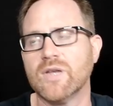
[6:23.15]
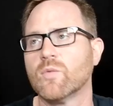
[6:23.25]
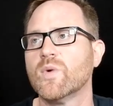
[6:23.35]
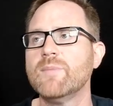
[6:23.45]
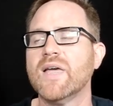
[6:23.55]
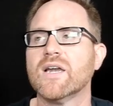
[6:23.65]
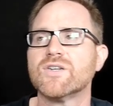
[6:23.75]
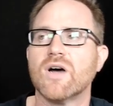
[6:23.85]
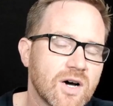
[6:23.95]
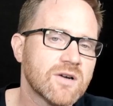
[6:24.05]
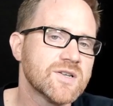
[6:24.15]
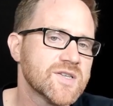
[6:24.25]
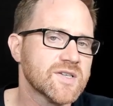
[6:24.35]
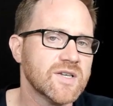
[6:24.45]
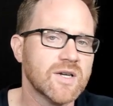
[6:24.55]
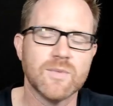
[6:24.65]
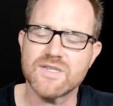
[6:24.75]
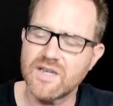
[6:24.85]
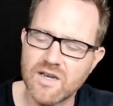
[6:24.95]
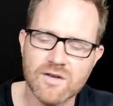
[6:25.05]
You know, we manage 160
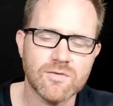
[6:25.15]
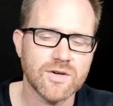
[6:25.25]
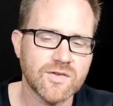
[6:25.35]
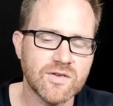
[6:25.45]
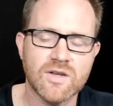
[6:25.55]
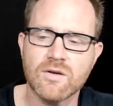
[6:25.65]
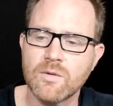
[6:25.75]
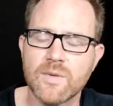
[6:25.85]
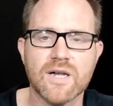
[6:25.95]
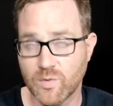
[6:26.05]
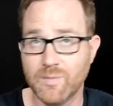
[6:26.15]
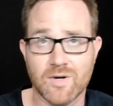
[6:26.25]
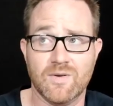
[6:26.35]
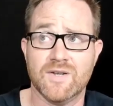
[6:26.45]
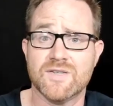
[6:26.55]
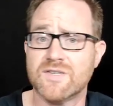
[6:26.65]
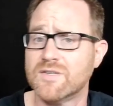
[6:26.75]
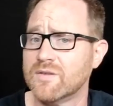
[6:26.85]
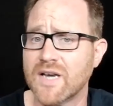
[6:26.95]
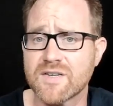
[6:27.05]
companies every single month. We've been around since
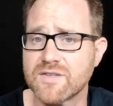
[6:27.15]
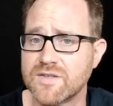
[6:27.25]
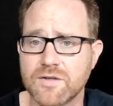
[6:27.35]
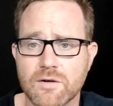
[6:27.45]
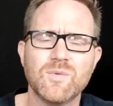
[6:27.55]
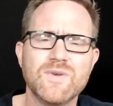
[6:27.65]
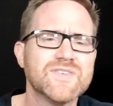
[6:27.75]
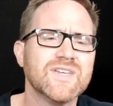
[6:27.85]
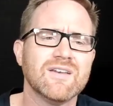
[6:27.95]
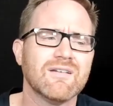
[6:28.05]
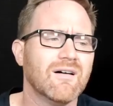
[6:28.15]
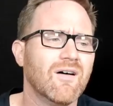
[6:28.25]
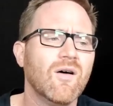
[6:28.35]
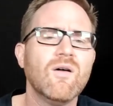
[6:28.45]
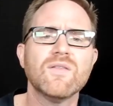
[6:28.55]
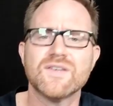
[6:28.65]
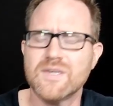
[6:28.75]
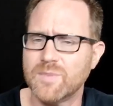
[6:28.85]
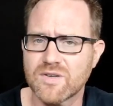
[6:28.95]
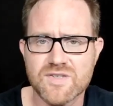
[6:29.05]
2002. We've seen all the
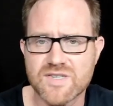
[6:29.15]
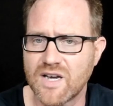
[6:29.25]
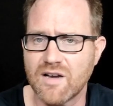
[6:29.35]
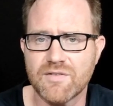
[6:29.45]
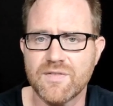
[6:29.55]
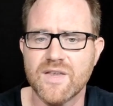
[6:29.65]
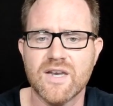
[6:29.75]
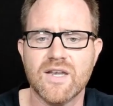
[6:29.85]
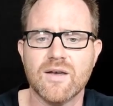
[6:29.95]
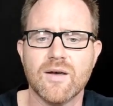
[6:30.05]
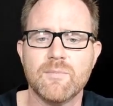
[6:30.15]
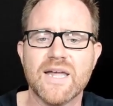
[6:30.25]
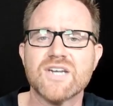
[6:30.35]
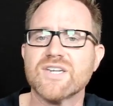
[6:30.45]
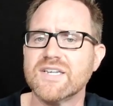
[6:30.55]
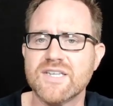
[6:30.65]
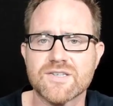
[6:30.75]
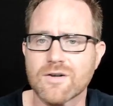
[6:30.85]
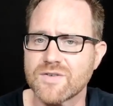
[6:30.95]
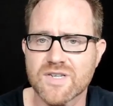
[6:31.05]
typical stuff that a managed IT
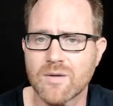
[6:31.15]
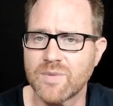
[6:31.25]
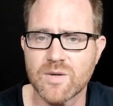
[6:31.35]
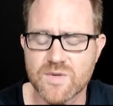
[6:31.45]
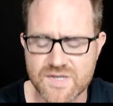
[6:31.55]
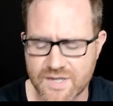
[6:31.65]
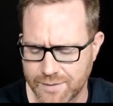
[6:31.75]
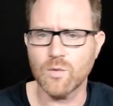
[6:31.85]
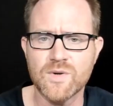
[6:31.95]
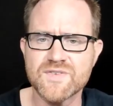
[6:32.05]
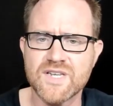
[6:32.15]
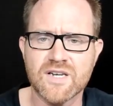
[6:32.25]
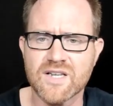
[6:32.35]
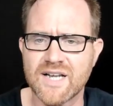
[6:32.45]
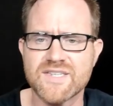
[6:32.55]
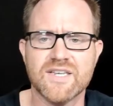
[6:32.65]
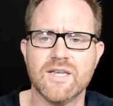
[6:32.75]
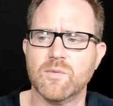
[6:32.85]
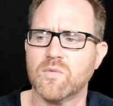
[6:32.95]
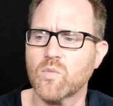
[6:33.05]
service company would see. We've seen clients get
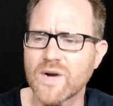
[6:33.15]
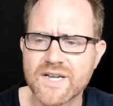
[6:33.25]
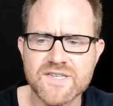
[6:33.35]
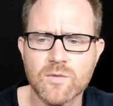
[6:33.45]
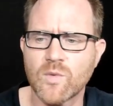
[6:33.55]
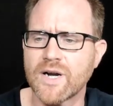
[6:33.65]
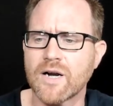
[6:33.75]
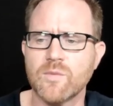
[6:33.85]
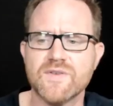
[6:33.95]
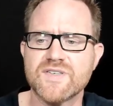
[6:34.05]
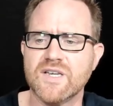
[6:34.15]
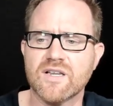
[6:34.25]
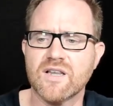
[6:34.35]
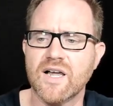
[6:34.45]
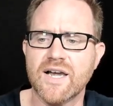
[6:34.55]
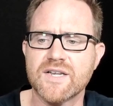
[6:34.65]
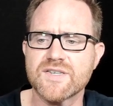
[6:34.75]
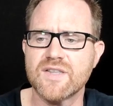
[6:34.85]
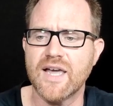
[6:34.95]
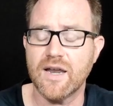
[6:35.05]
hit with ransomware. We've seen
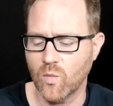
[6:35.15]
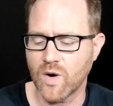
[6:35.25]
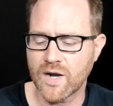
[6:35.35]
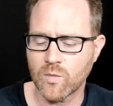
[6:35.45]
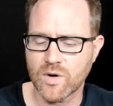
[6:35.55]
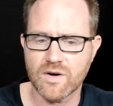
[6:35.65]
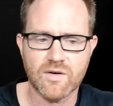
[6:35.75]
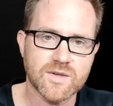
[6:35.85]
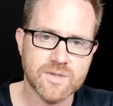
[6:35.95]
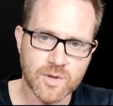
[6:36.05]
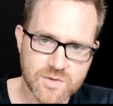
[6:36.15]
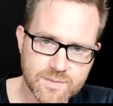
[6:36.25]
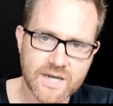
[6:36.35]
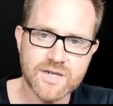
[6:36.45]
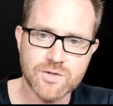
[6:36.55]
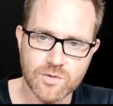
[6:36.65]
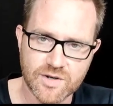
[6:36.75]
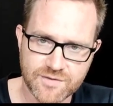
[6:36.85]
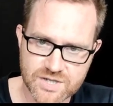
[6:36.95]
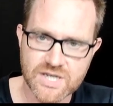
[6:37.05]
clients that one where somebody responded to a
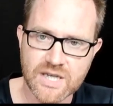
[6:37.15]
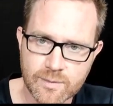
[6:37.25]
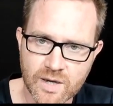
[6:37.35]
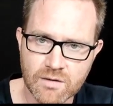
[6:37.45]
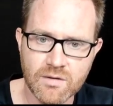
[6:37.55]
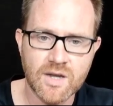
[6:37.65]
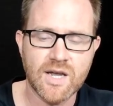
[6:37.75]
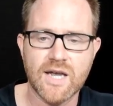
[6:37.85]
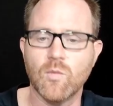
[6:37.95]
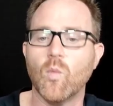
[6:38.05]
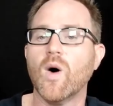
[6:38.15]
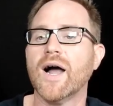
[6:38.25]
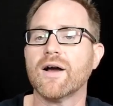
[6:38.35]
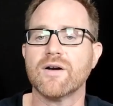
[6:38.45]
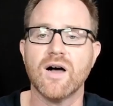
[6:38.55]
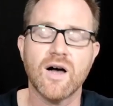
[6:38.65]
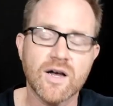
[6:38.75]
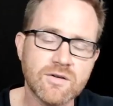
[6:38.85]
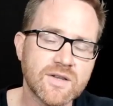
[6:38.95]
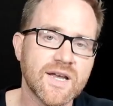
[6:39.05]
phishing email and wired
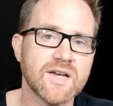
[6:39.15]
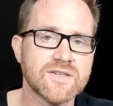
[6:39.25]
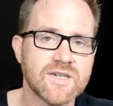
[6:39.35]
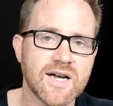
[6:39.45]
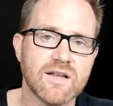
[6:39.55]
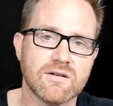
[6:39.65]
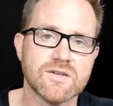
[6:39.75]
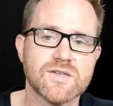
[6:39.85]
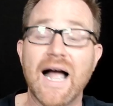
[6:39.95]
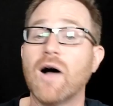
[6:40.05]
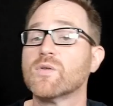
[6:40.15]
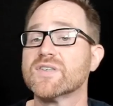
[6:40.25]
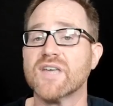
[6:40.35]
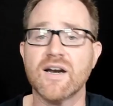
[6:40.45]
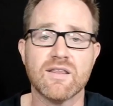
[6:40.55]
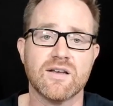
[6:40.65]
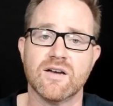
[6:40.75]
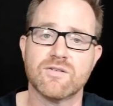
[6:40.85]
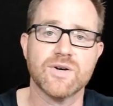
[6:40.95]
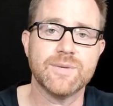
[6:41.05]
$100,000 outside of the
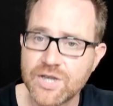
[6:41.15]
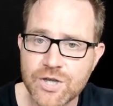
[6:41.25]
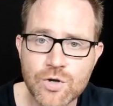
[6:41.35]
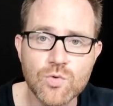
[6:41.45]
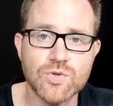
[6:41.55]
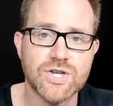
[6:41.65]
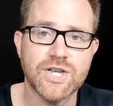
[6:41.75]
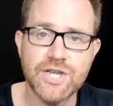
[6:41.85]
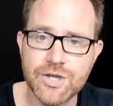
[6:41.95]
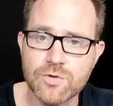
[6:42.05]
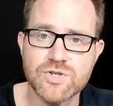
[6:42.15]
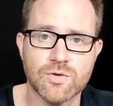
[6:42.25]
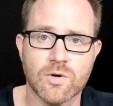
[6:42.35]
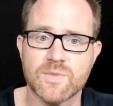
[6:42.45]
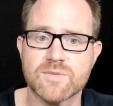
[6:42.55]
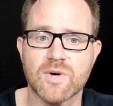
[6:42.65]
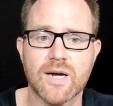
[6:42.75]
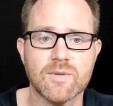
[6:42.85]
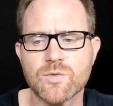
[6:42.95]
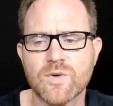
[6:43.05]
country. Huge, enormous
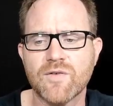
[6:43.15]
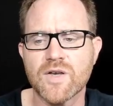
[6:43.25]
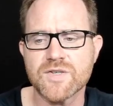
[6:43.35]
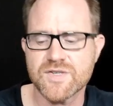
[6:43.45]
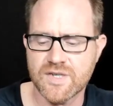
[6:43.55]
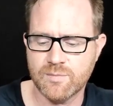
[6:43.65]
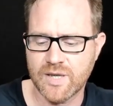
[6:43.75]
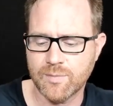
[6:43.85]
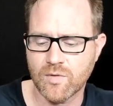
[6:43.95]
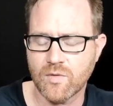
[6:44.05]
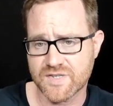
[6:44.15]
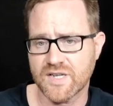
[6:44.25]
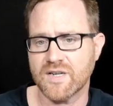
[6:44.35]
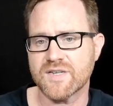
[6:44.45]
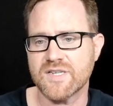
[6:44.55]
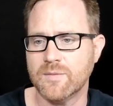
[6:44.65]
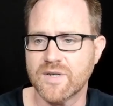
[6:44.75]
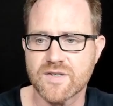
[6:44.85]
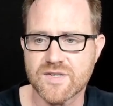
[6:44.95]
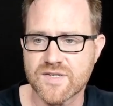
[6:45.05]
problem. We've also seen people send us
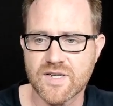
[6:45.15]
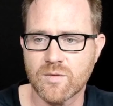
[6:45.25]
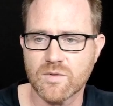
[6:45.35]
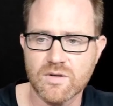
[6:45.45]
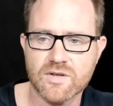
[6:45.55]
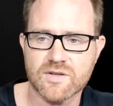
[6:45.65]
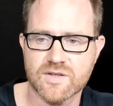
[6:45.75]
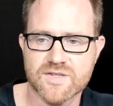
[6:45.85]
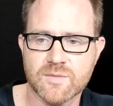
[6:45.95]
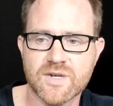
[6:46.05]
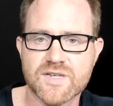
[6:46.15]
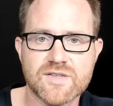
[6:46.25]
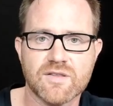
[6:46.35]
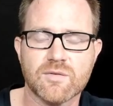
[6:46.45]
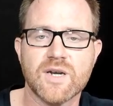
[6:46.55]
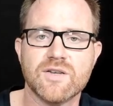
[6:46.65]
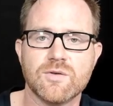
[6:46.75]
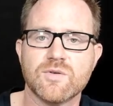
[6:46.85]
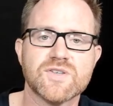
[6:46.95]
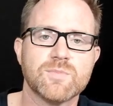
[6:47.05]
emails and saying, well, look, somebody has threatened
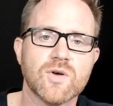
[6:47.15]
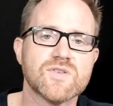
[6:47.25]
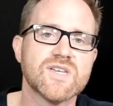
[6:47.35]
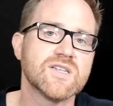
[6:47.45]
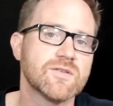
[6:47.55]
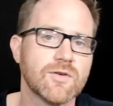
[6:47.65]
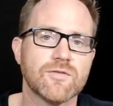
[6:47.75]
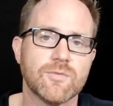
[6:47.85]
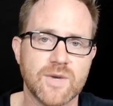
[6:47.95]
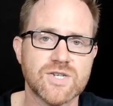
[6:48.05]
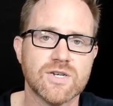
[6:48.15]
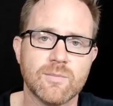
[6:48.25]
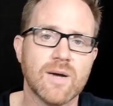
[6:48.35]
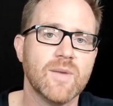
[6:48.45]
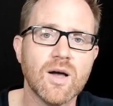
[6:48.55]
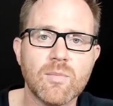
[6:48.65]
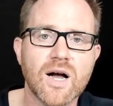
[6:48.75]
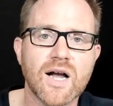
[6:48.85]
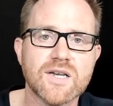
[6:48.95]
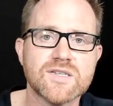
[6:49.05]
to expose sensitive information in my
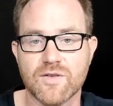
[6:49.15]
mailbox.